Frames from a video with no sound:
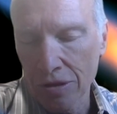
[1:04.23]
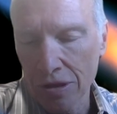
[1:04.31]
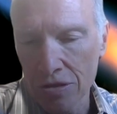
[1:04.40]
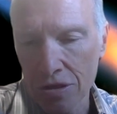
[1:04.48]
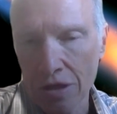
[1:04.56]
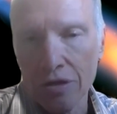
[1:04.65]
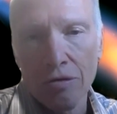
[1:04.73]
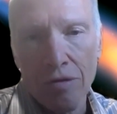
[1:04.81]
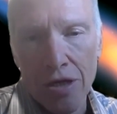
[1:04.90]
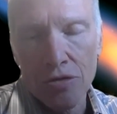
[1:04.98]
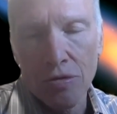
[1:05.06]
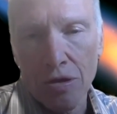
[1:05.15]
to his
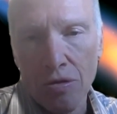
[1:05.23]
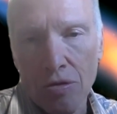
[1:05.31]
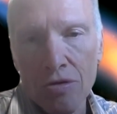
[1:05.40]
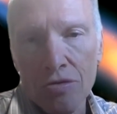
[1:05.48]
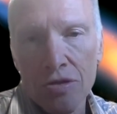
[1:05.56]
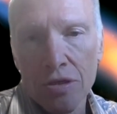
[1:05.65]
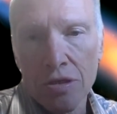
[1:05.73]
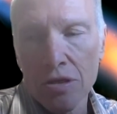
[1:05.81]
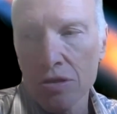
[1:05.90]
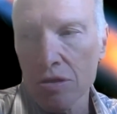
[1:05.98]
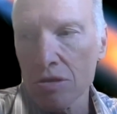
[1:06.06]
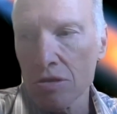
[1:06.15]
undergraduate course he
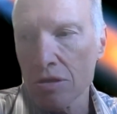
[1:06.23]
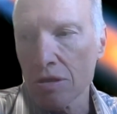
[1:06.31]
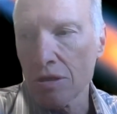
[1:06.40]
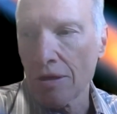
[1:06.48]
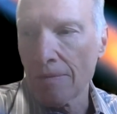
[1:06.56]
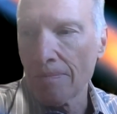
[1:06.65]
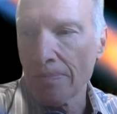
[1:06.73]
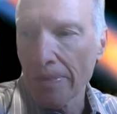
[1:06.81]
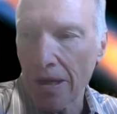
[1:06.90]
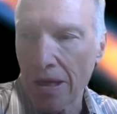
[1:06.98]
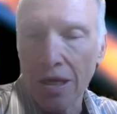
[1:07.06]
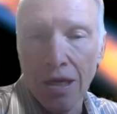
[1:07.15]
teaches, um,
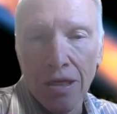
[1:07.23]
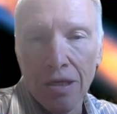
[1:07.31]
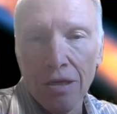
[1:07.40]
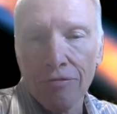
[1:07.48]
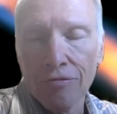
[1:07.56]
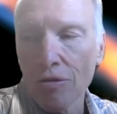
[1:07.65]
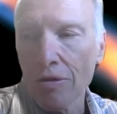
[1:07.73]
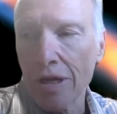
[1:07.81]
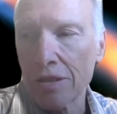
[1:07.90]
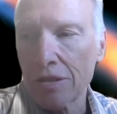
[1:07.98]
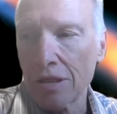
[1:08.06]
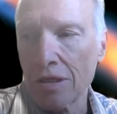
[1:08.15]
AAE
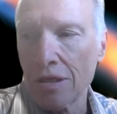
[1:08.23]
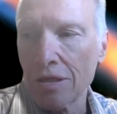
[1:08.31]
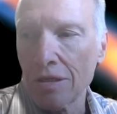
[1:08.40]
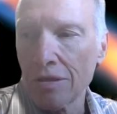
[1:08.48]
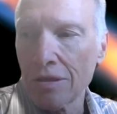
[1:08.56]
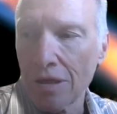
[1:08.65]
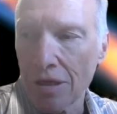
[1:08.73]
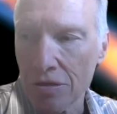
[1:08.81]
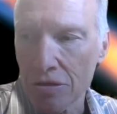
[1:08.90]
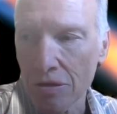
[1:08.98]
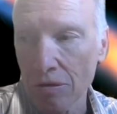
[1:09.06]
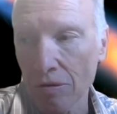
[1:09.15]
418, uh,
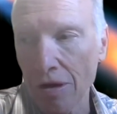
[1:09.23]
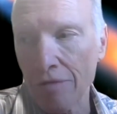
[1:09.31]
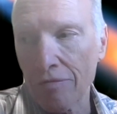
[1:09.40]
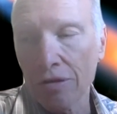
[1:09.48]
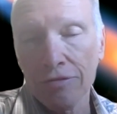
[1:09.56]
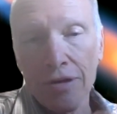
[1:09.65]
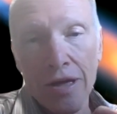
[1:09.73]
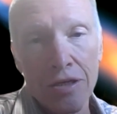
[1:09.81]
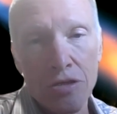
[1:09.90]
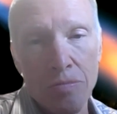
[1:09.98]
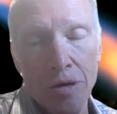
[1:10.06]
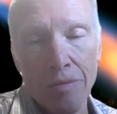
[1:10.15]
zero gravity flight
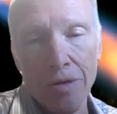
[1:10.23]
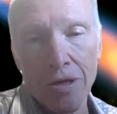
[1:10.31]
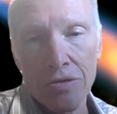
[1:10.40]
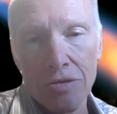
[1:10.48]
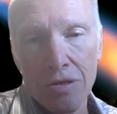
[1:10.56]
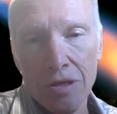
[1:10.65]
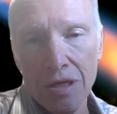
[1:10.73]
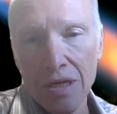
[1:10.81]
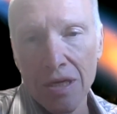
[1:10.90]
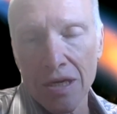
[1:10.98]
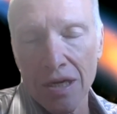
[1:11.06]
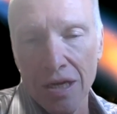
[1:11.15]
experiments.
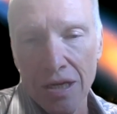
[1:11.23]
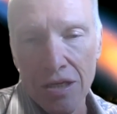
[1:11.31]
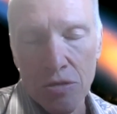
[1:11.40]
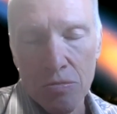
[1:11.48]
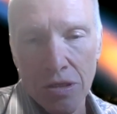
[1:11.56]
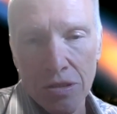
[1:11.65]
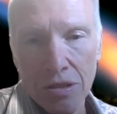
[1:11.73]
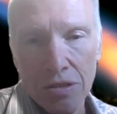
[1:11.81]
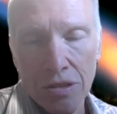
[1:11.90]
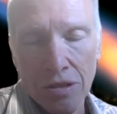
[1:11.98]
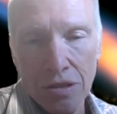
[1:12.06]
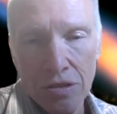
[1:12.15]
Uh, he's been
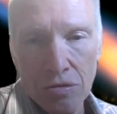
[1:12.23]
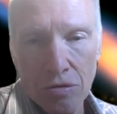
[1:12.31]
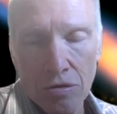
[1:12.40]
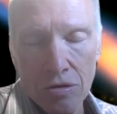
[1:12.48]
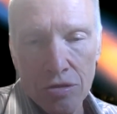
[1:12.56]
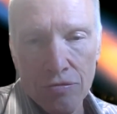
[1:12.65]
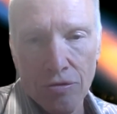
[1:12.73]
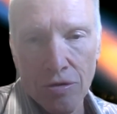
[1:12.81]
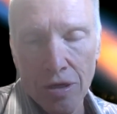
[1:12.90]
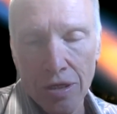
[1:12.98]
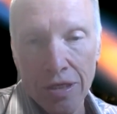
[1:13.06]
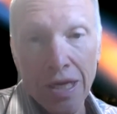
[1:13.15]
teaching this course
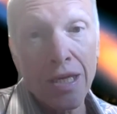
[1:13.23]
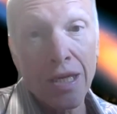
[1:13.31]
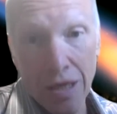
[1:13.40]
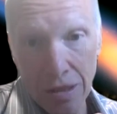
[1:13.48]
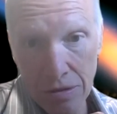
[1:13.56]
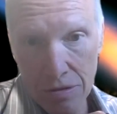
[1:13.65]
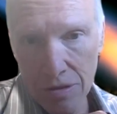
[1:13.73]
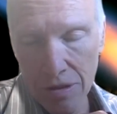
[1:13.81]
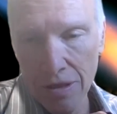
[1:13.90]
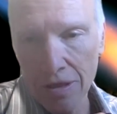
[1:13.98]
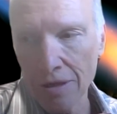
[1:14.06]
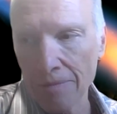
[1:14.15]
for decades
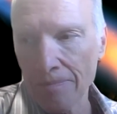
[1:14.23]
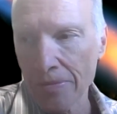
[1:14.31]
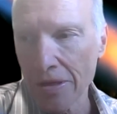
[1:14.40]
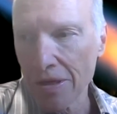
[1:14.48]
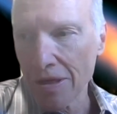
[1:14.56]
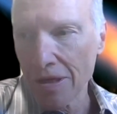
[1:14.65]
um,